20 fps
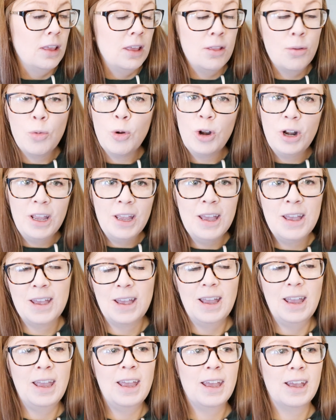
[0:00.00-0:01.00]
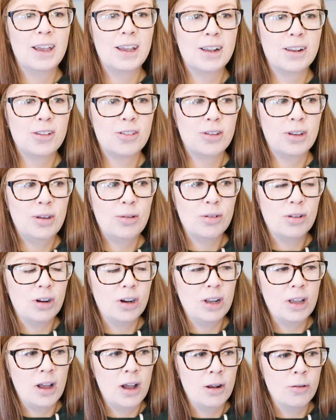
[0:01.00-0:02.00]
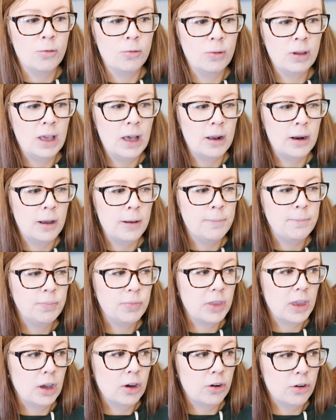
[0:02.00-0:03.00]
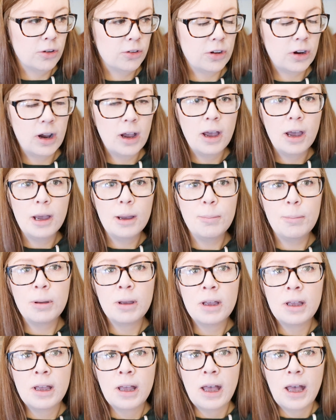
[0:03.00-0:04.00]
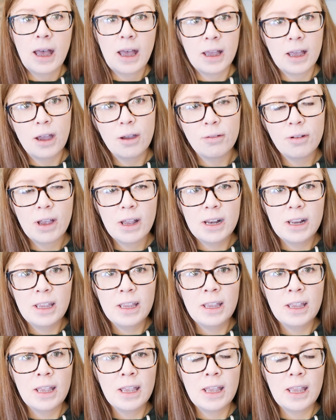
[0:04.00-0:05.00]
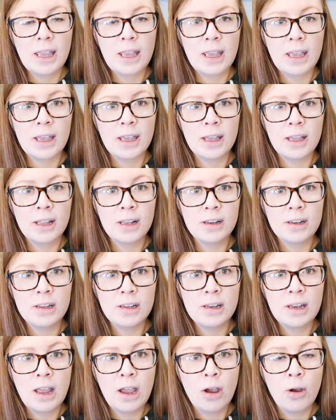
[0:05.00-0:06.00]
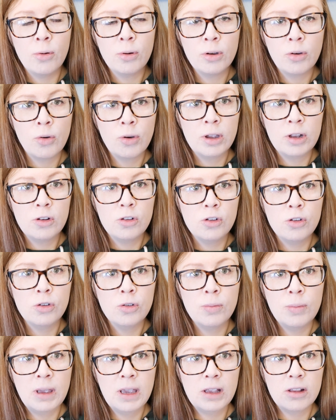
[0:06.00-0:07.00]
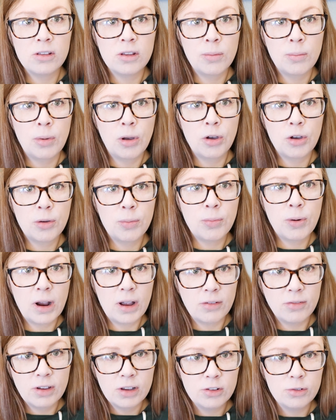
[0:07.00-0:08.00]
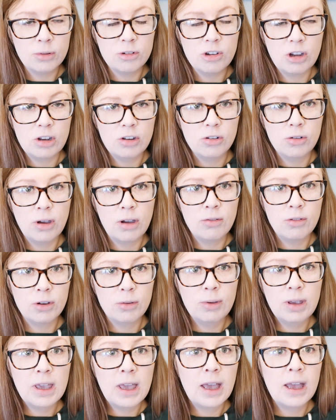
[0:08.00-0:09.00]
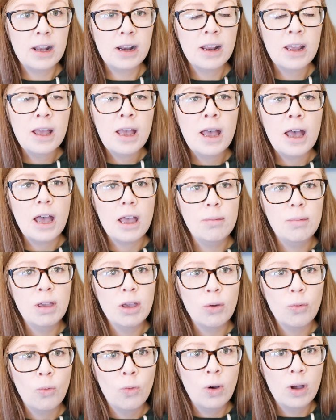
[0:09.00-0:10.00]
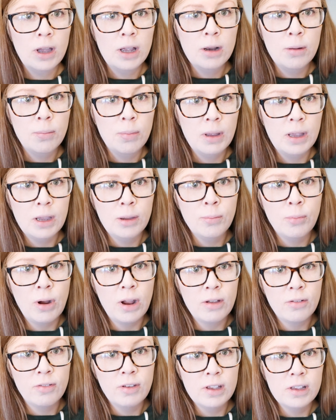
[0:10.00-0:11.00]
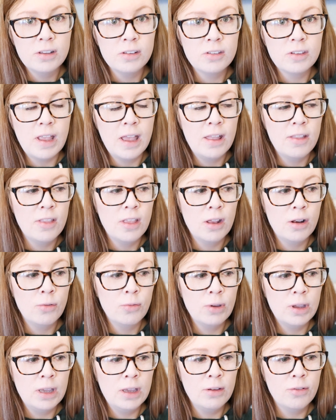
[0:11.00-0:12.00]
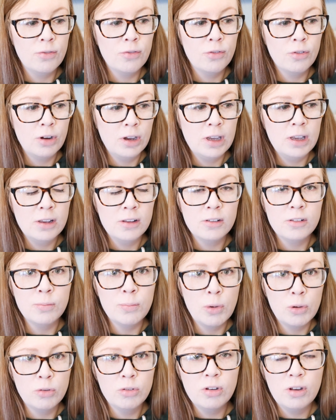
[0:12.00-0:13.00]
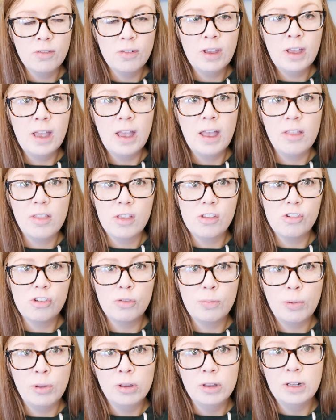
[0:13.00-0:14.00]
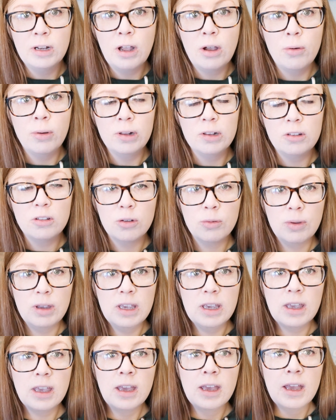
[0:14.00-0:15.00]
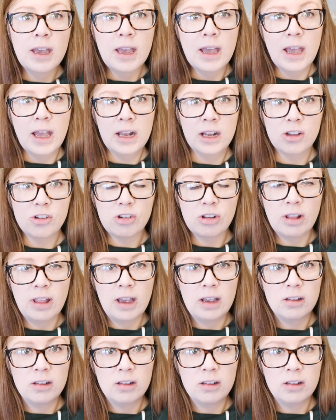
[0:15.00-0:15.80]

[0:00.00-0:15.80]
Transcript: in the morning. And so he was already gone when we got up. Girls are up. I got ready, and now we're going to make some bulk breakfast, which I do every weekend. I make one big breakfast and then we freeze most of it and then just pull it out once a week, and it should